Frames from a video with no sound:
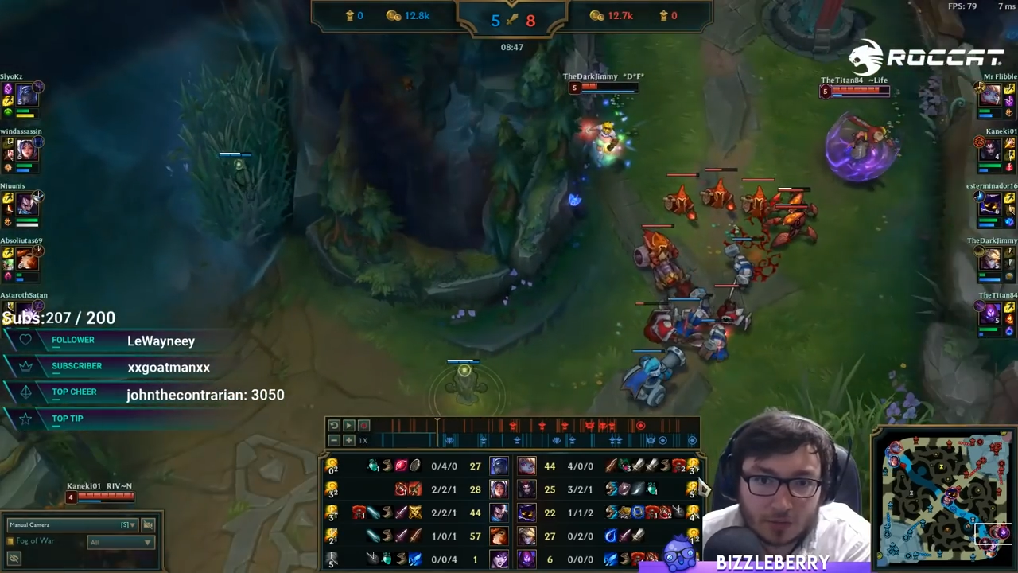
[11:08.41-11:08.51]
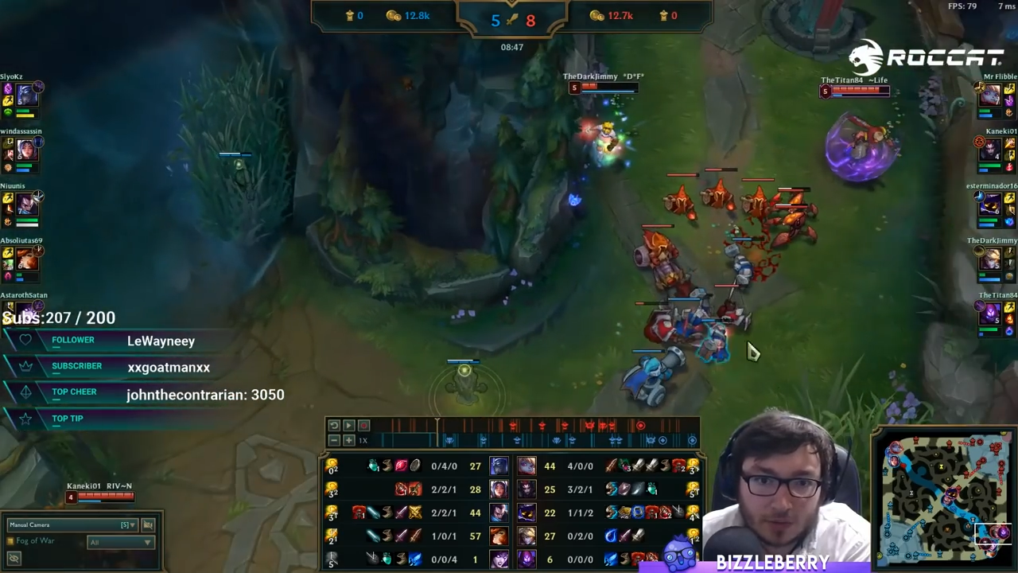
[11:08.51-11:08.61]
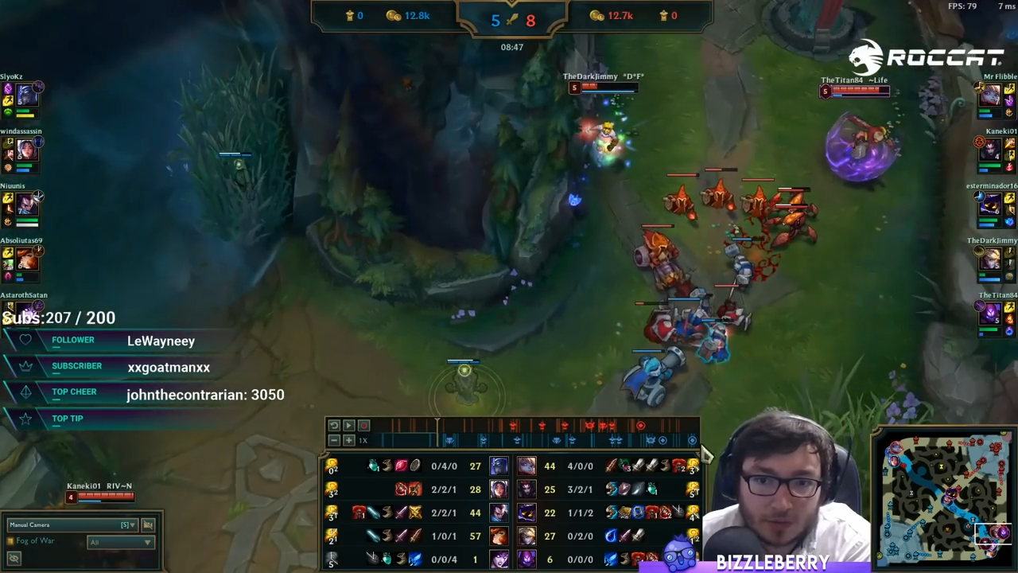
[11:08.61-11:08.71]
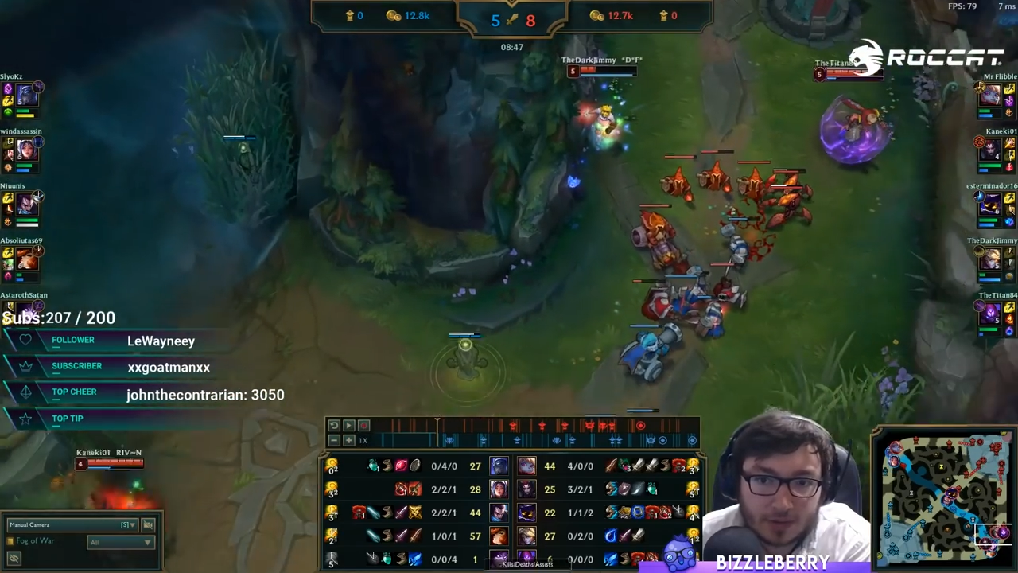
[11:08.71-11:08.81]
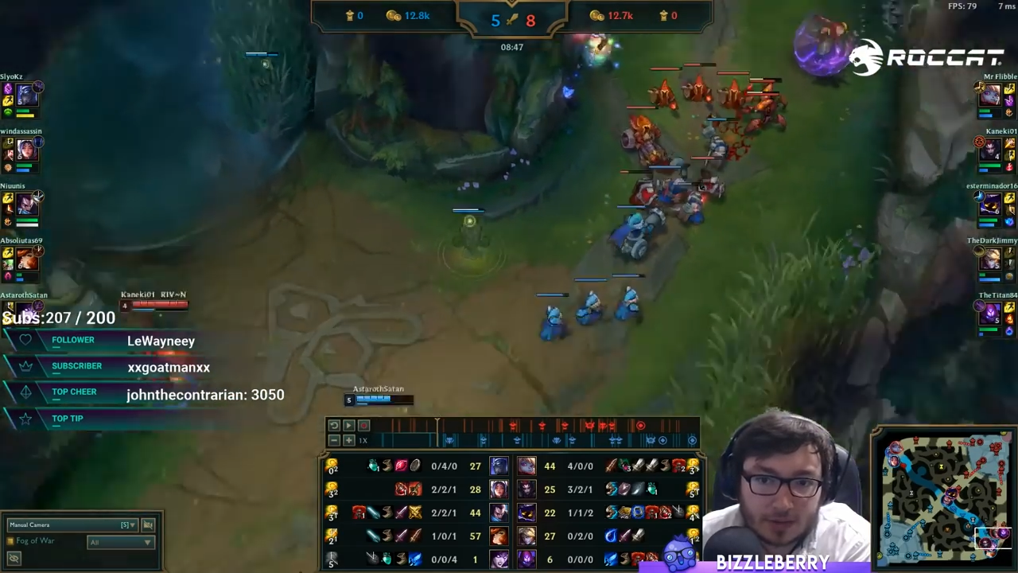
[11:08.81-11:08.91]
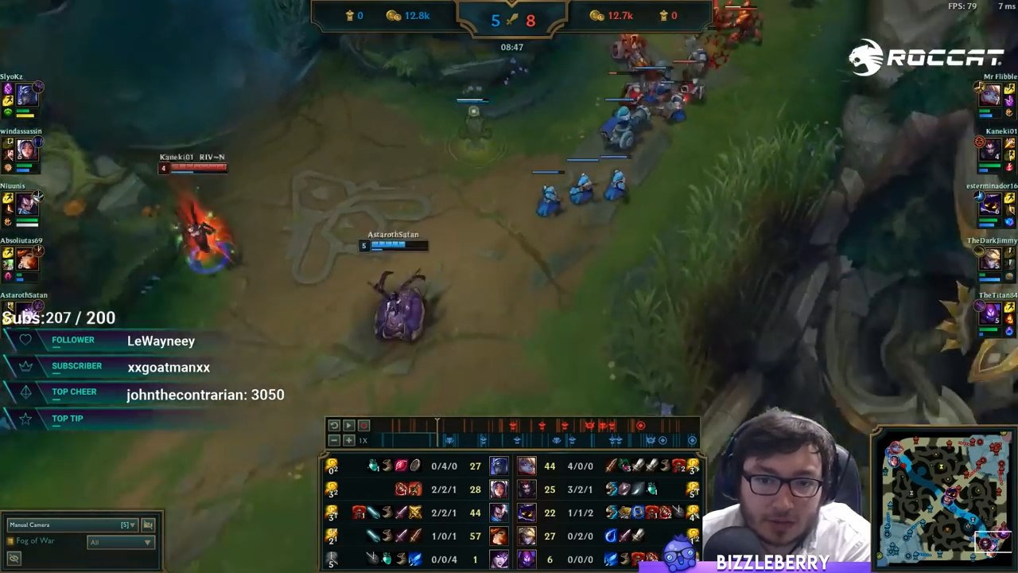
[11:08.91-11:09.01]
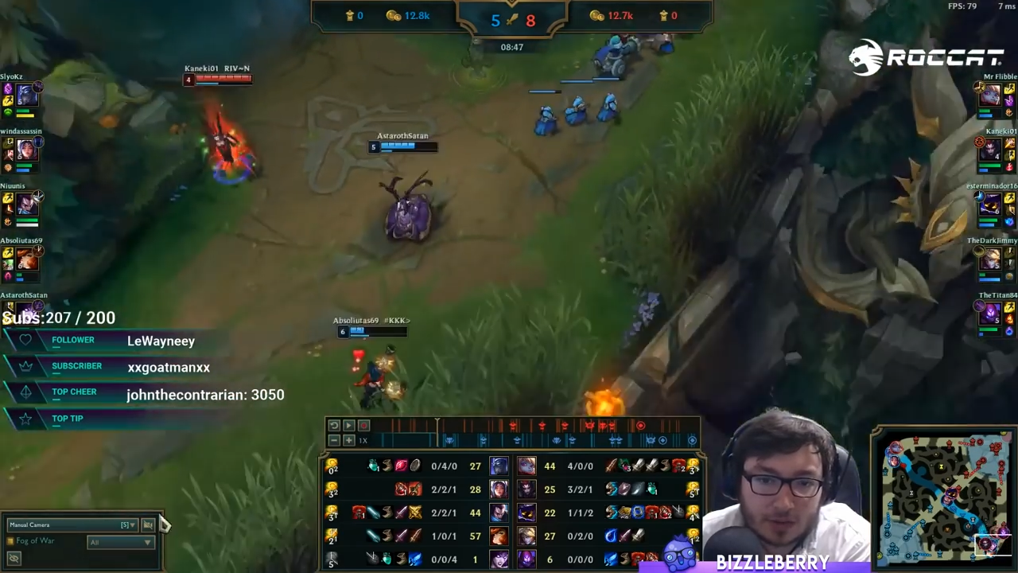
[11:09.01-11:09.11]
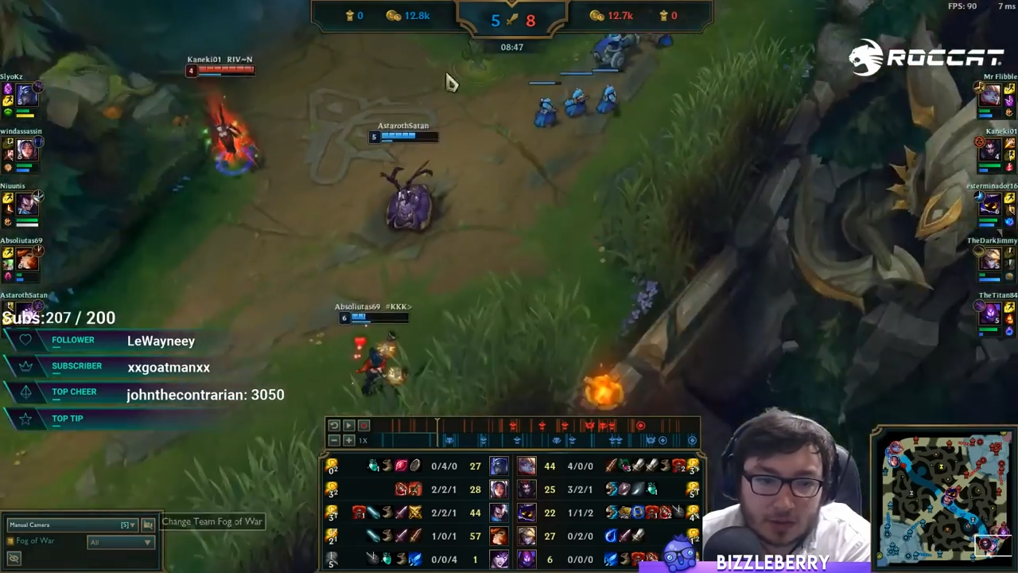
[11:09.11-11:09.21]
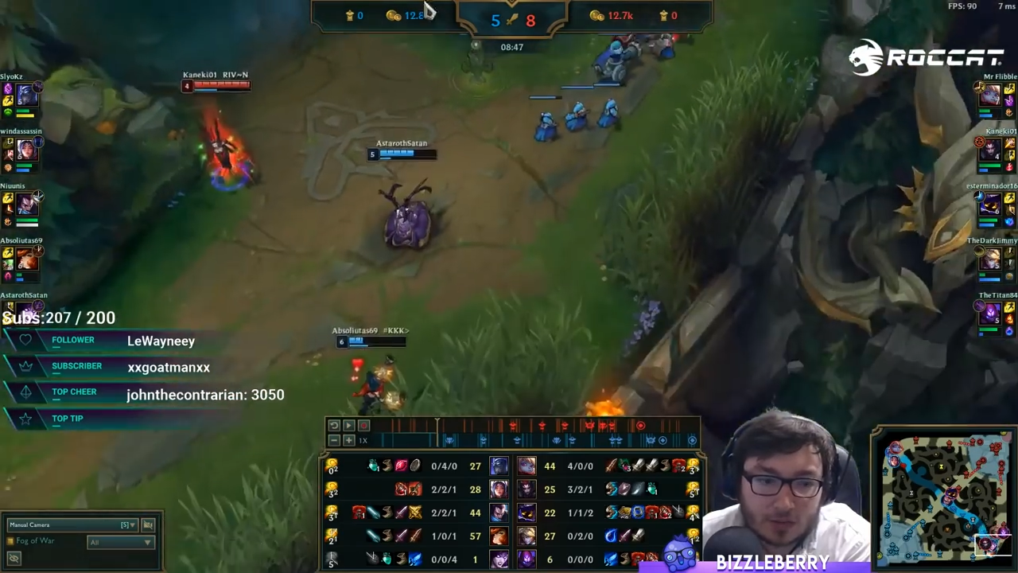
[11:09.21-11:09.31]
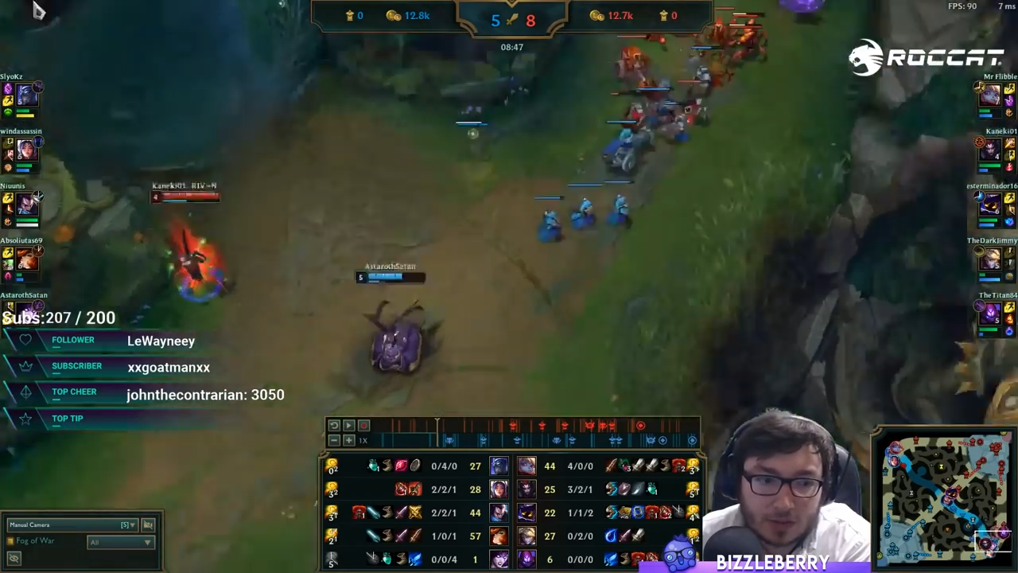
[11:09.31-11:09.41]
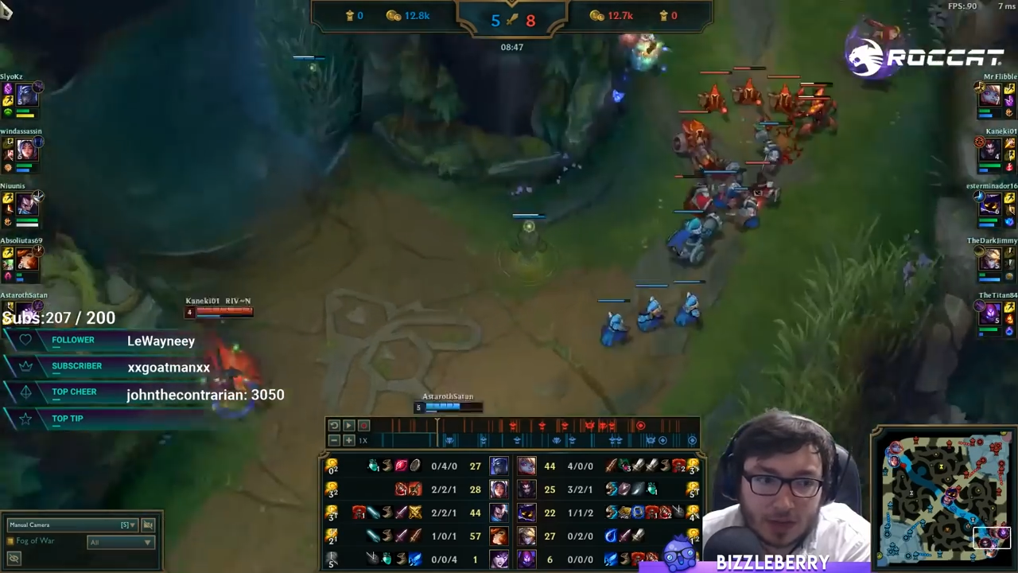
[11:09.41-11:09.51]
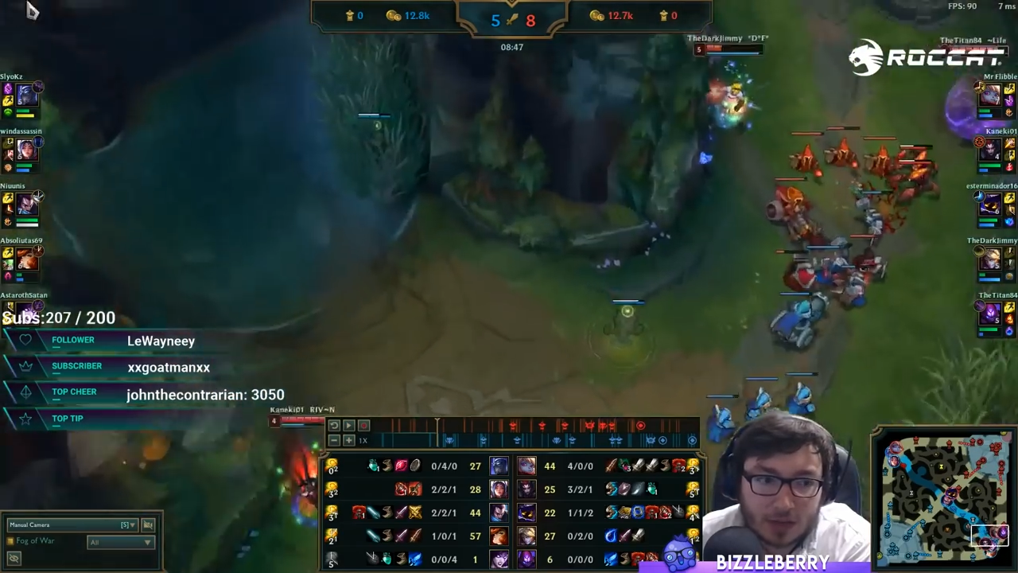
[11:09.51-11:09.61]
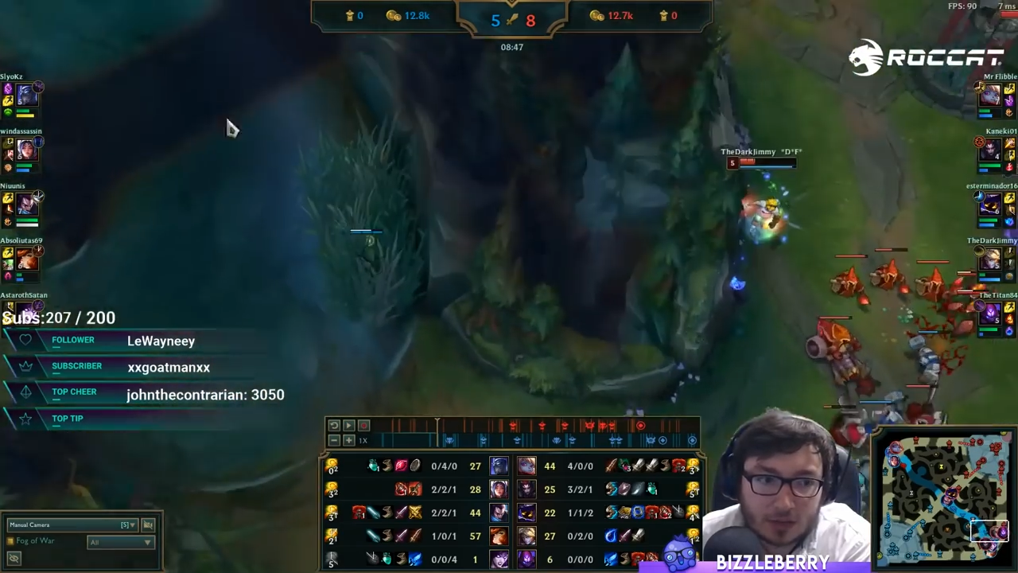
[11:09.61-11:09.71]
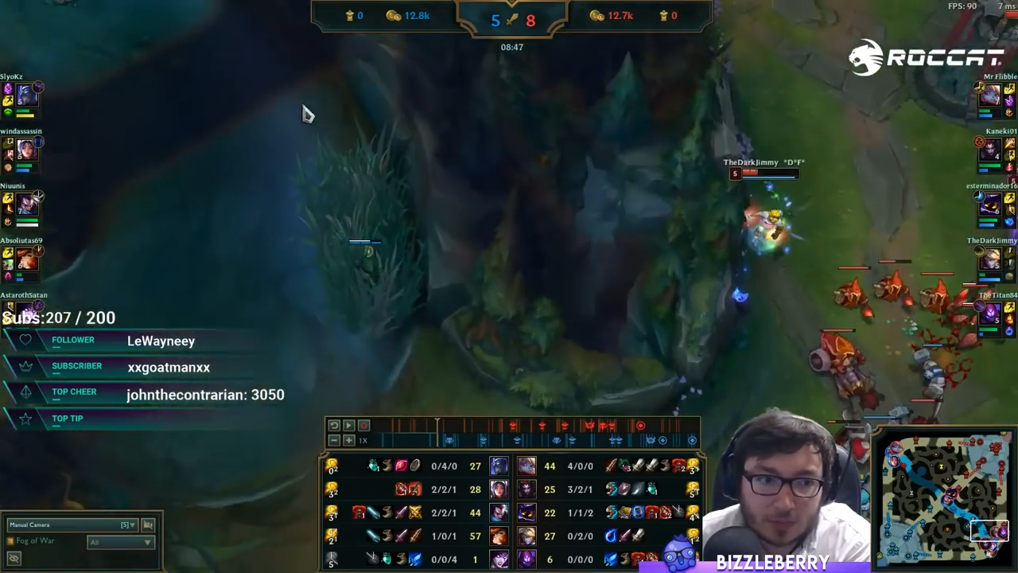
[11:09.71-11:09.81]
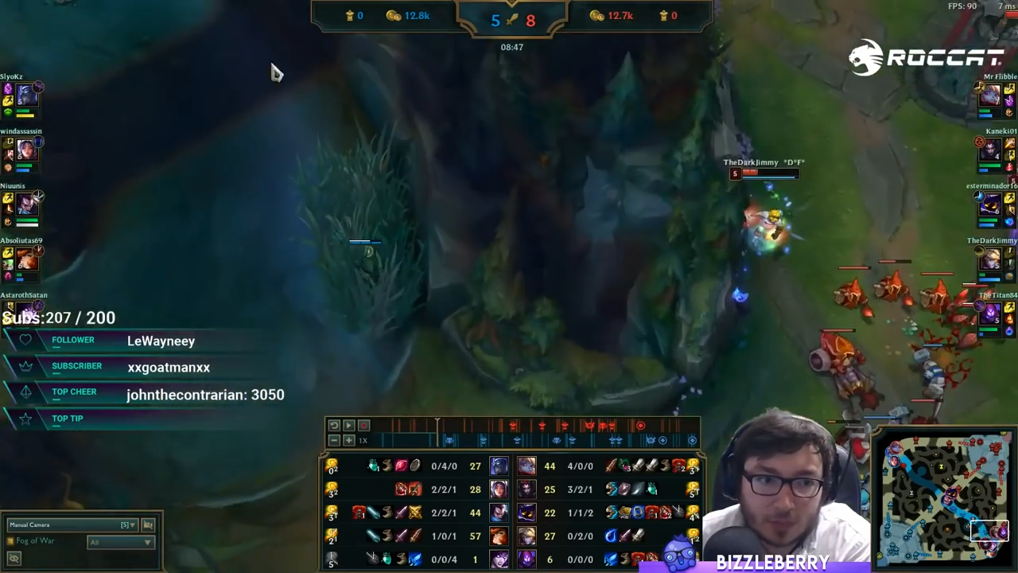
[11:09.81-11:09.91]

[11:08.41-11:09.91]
Very slow to react,